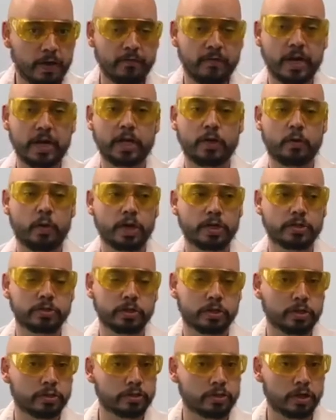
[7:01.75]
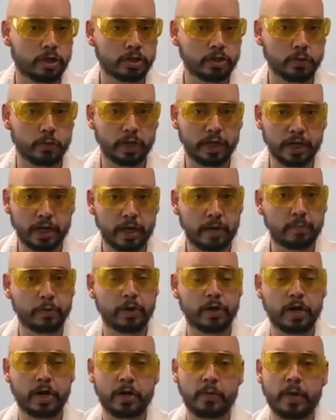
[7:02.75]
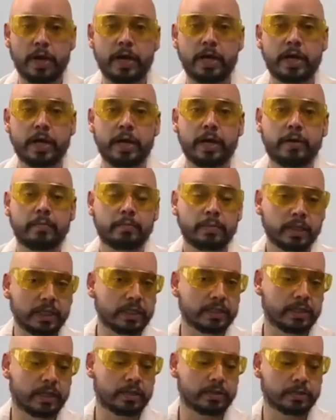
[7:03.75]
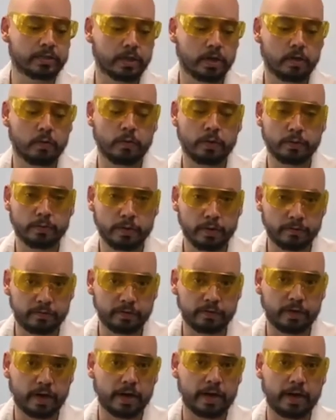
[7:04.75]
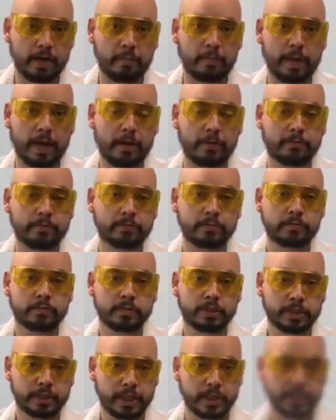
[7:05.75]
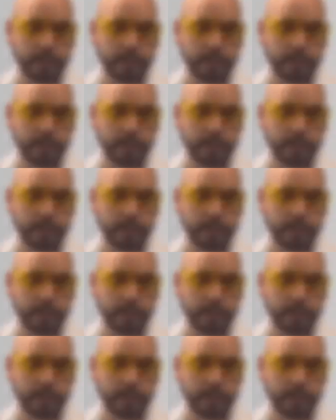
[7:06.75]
have any questions or concerns or we can help you in any way, please let us know. We would love to try to help out. Stay